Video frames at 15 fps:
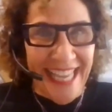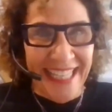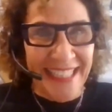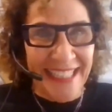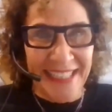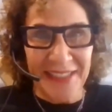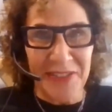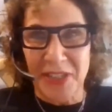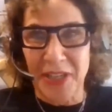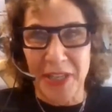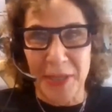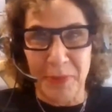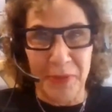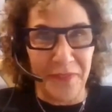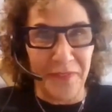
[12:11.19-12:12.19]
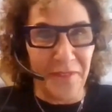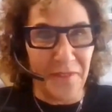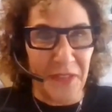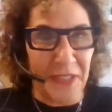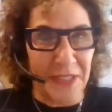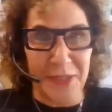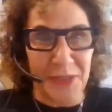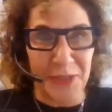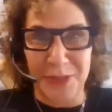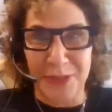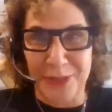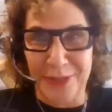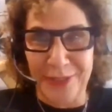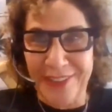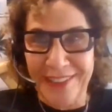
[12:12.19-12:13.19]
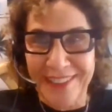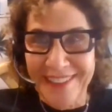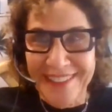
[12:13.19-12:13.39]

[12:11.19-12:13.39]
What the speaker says: any type of physical